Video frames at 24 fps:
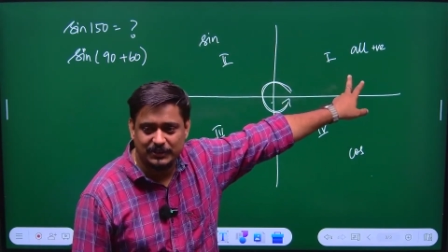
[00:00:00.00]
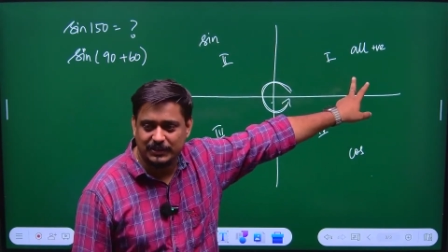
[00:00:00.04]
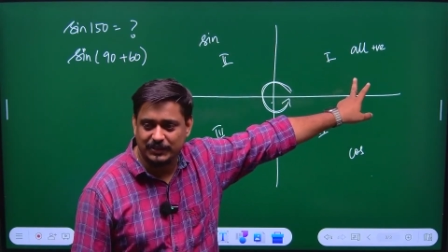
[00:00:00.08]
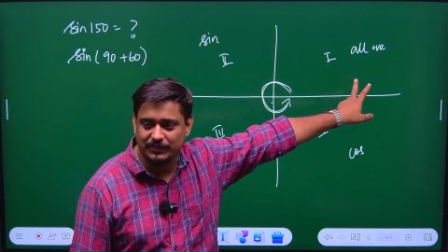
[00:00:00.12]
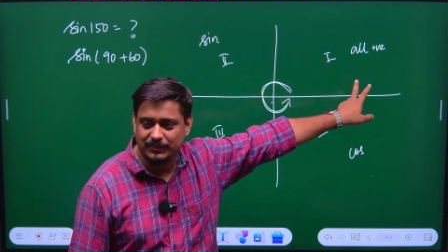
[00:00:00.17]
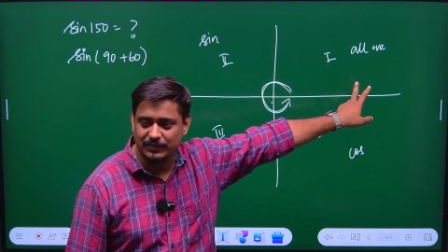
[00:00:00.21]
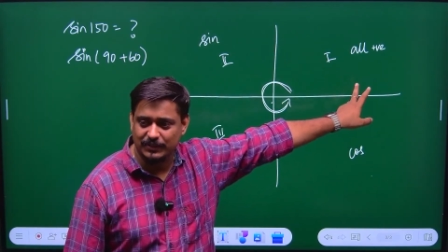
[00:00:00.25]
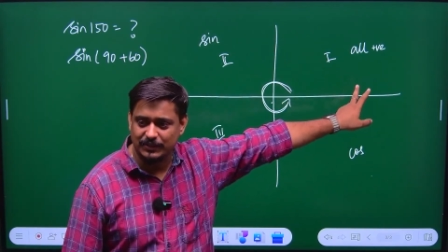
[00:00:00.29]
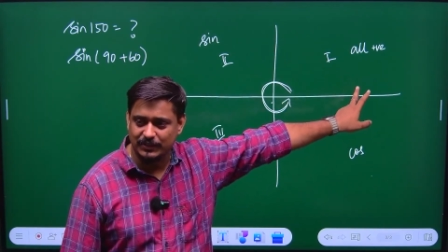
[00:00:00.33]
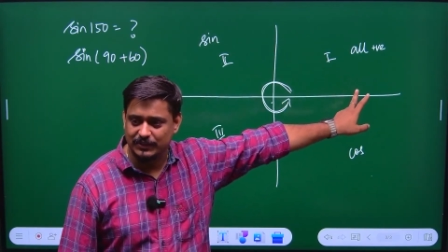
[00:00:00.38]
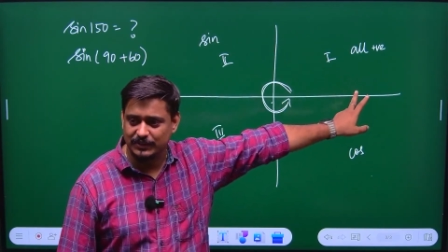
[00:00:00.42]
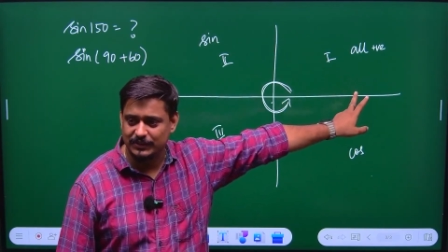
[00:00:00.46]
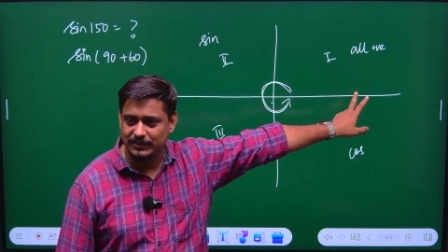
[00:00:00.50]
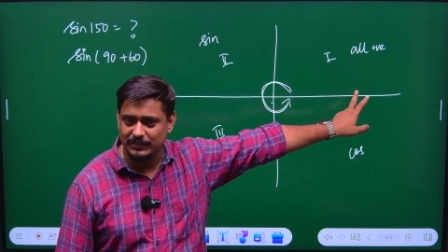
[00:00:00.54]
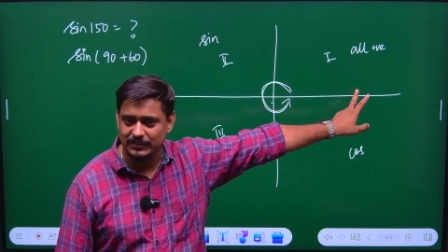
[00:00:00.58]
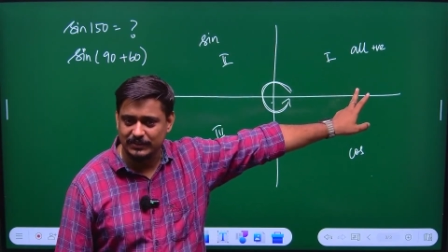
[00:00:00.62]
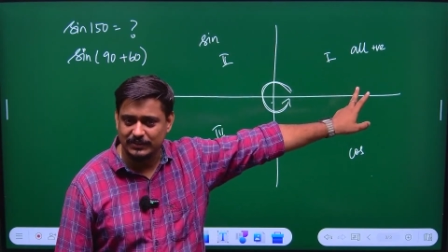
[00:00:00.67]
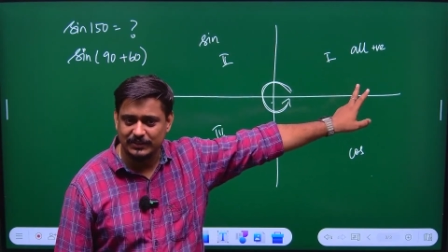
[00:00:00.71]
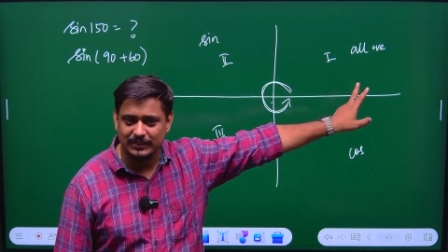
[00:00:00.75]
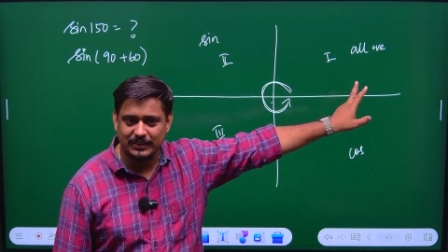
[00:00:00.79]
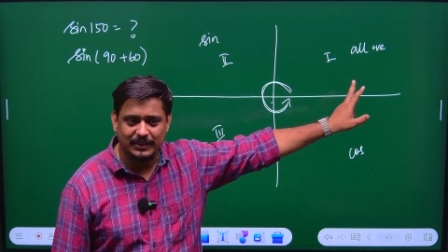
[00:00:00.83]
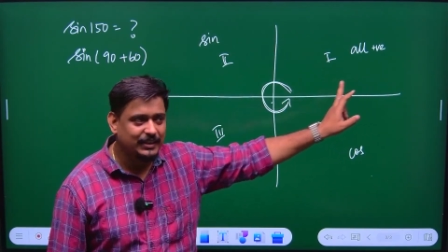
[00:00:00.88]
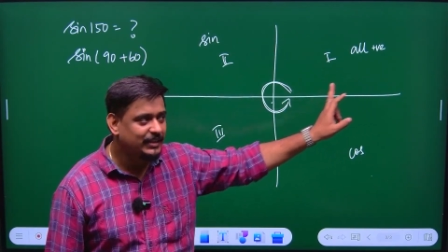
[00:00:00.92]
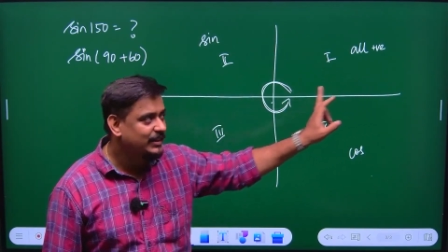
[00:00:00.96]
here.
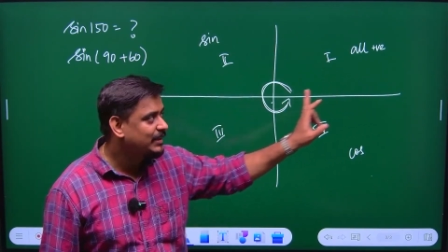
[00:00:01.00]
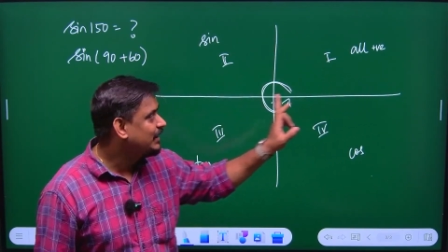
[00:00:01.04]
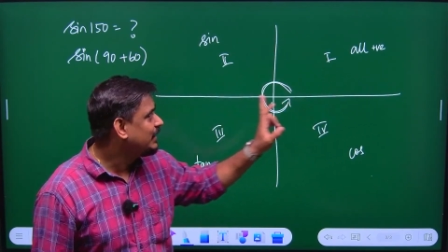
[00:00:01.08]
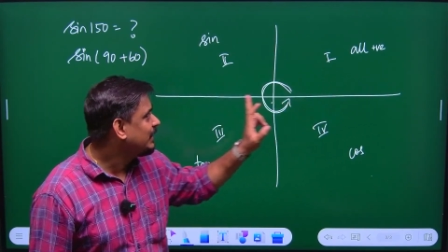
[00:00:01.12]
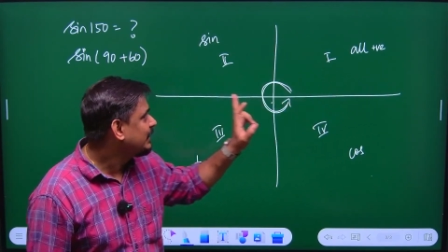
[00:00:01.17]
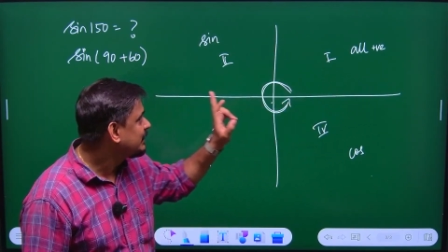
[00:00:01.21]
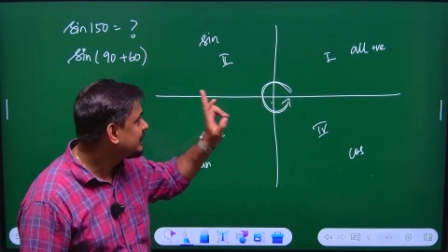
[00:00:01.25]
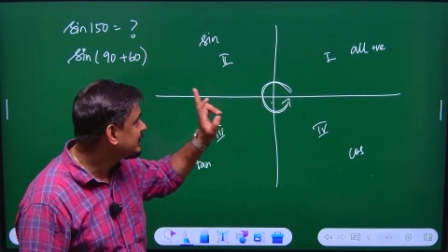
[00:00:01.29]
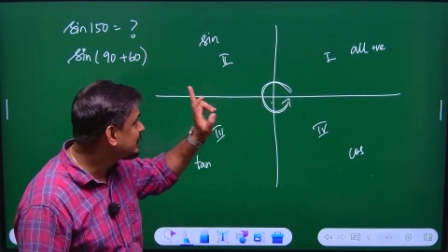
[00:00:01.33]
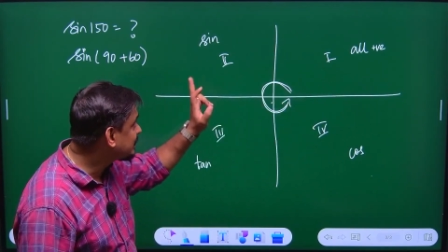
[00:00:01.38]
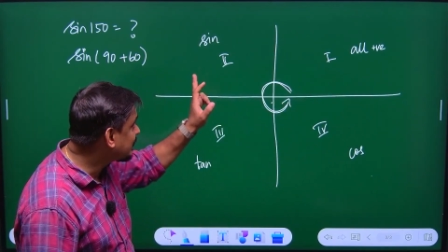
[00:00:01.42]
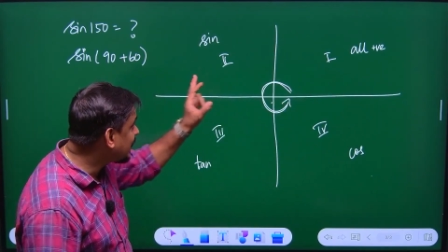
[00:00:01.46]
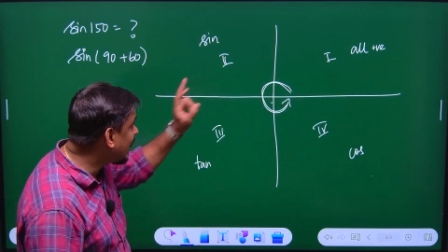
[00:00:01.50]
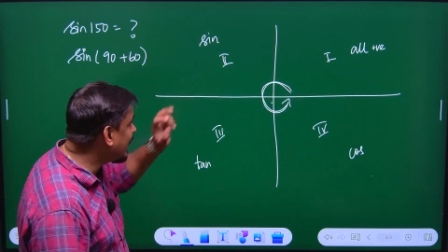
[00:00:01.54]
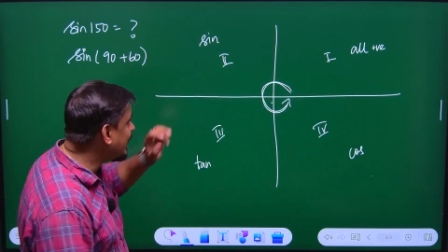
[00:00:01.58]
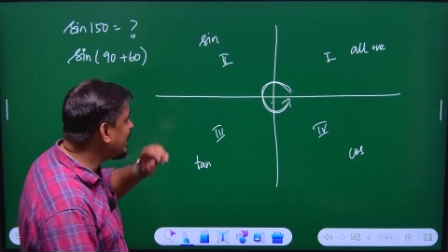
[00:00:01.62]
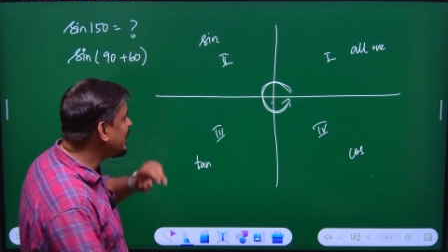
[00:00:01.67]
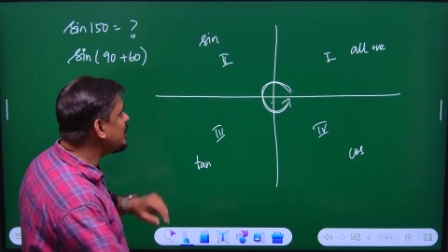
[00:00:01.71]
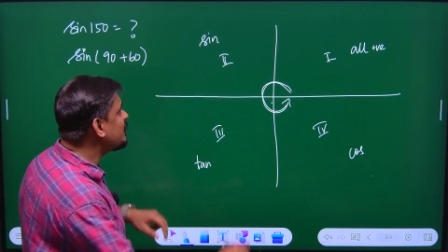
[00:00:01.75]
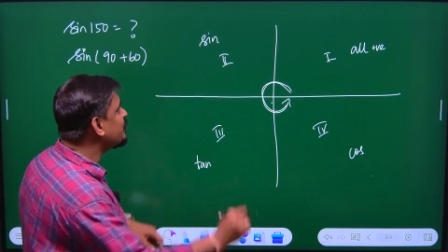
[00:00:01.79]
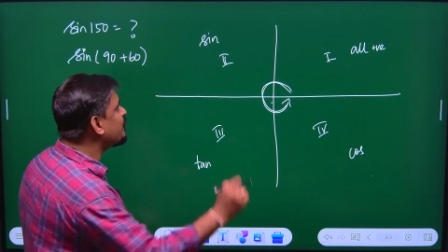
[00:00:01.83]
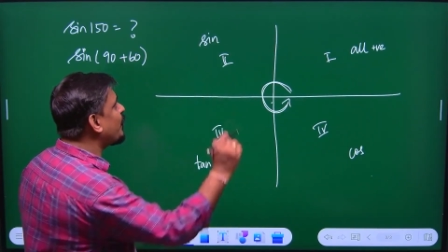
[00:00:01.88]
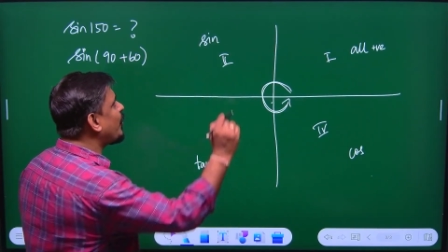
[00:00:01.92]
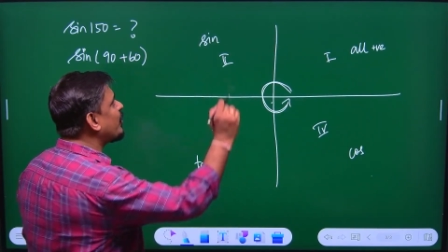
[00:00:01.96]
Sine
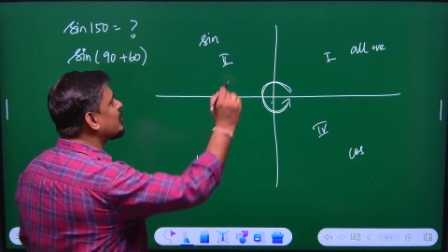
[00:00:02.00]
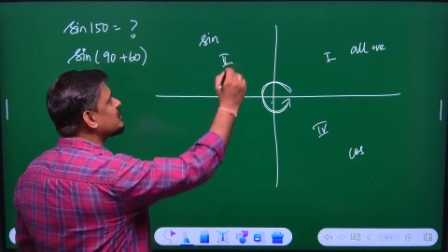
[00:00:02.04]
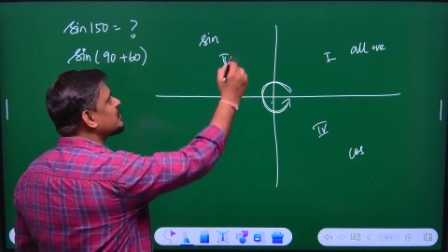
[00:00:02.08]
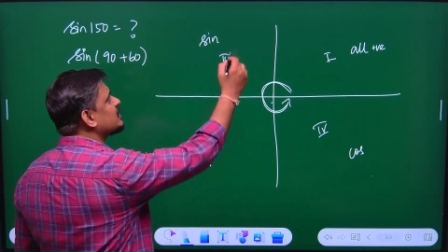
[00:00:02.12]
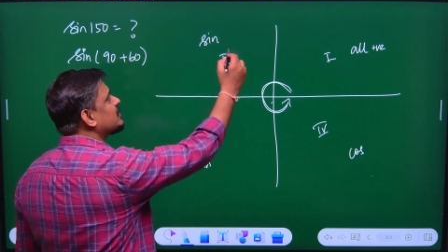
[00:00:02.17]
positive